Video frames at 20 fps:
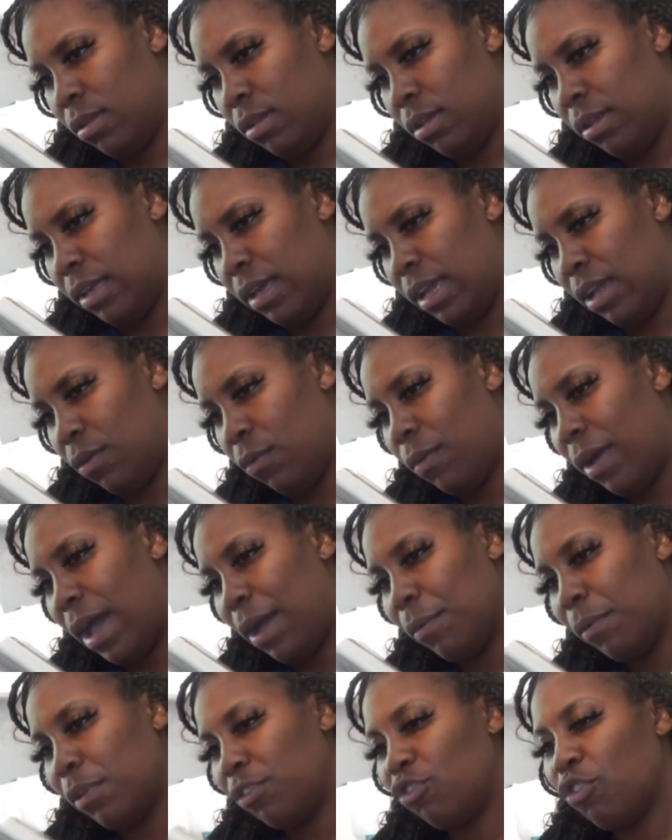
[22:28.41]
like why
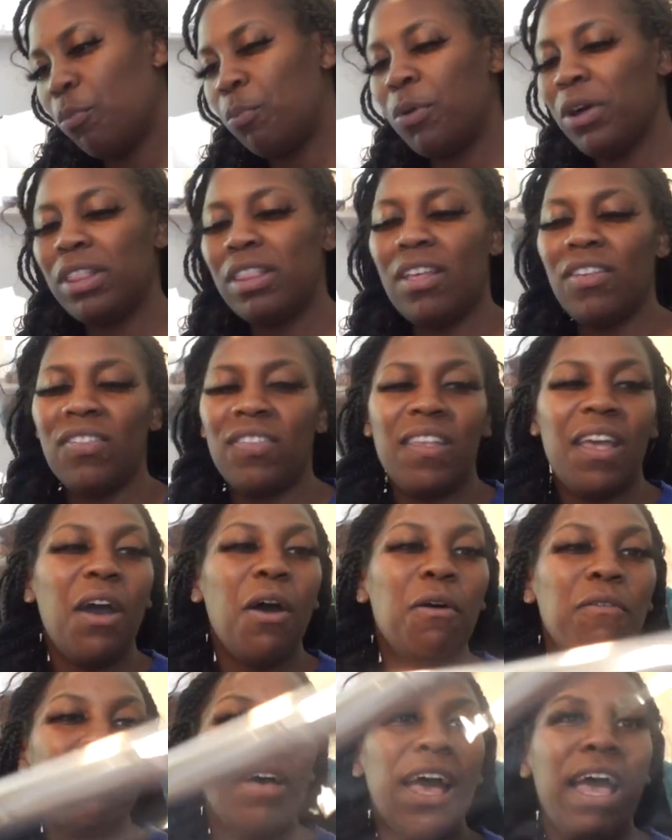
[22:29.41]
would you put the
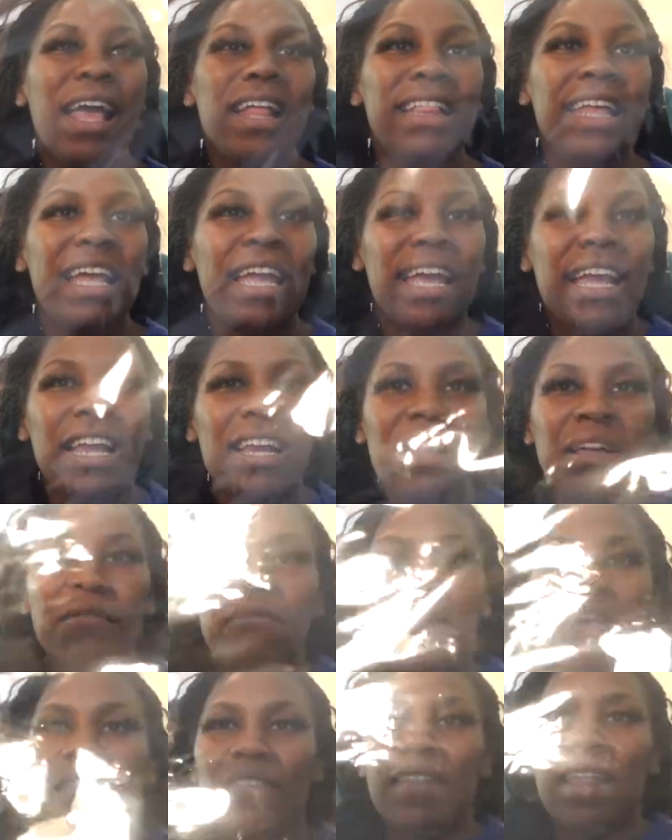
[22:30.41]
silver at the end of
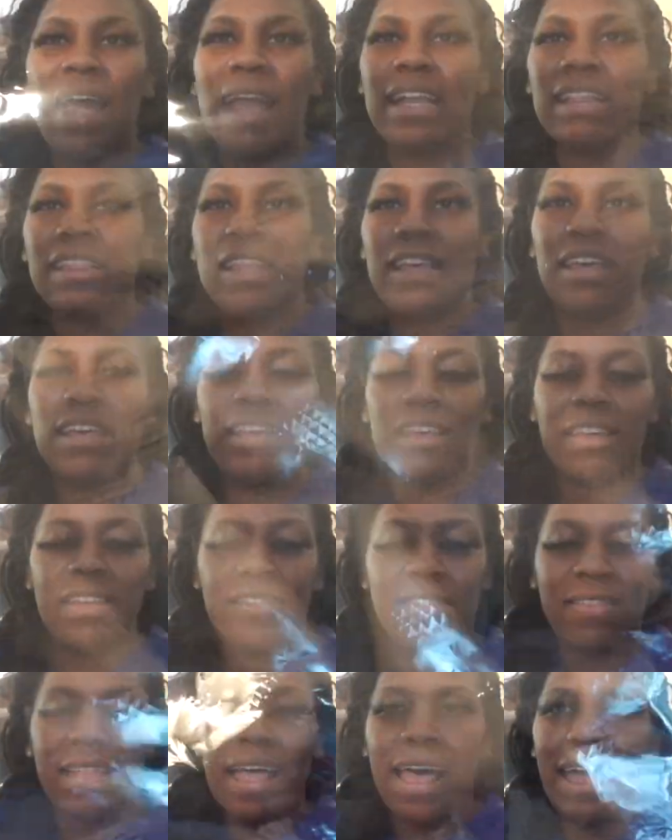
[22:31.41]
this like
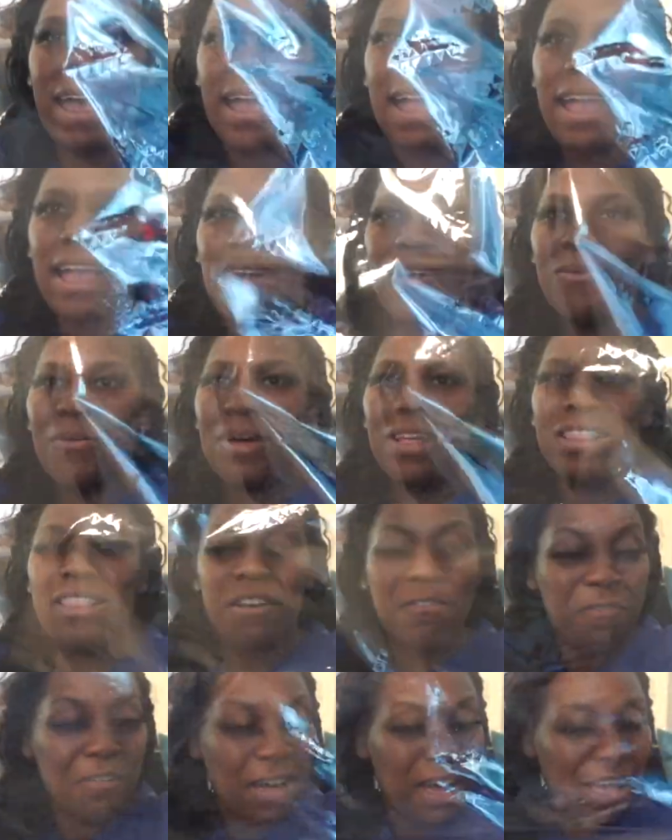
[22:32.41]
this like what
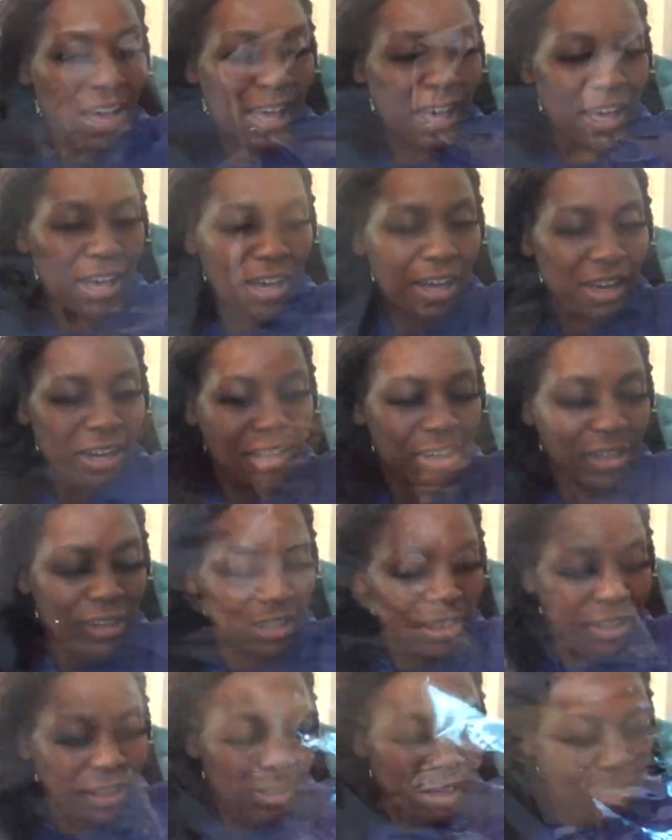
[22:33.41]
the fuck
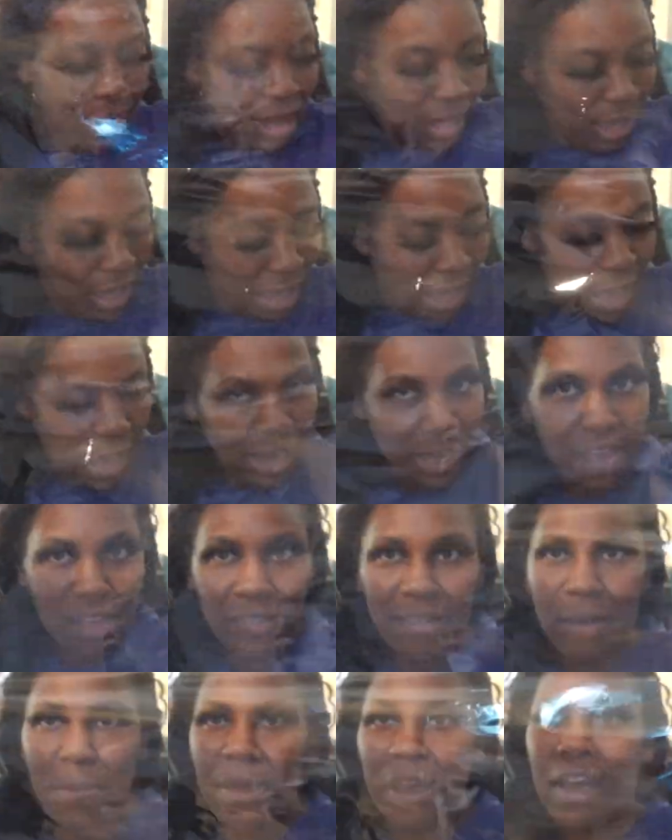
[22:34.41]
i
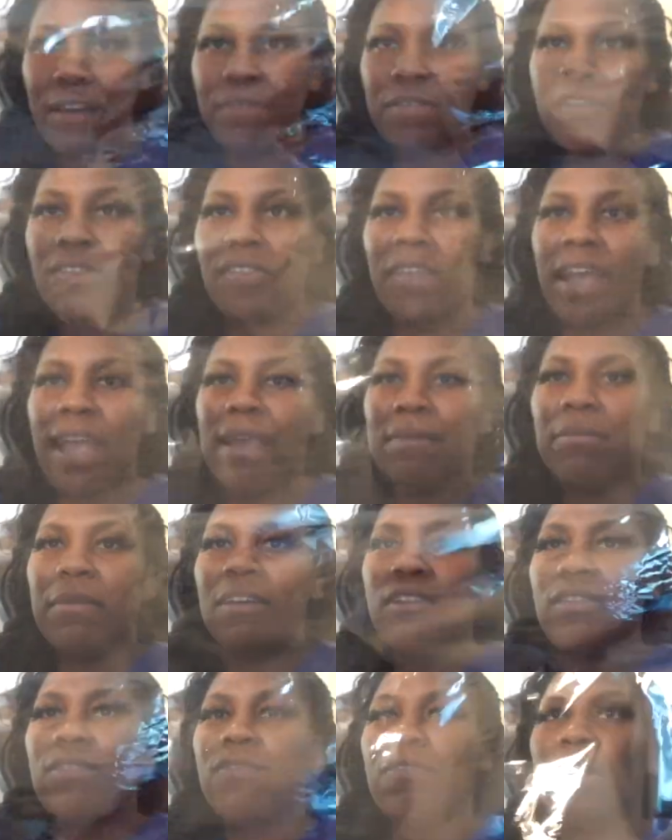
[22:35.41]
guess i'm gonna have to save
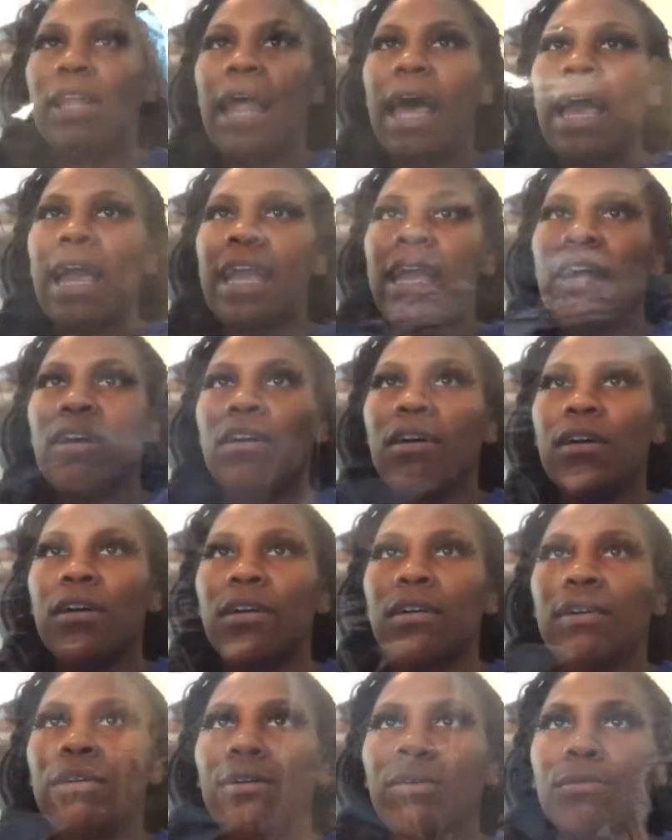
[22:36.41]
this for like
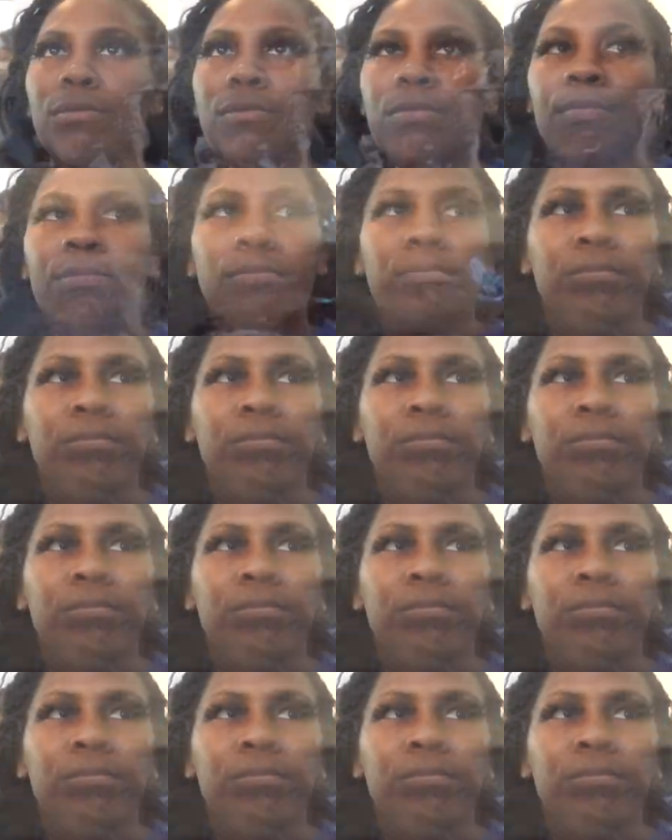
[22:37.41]
um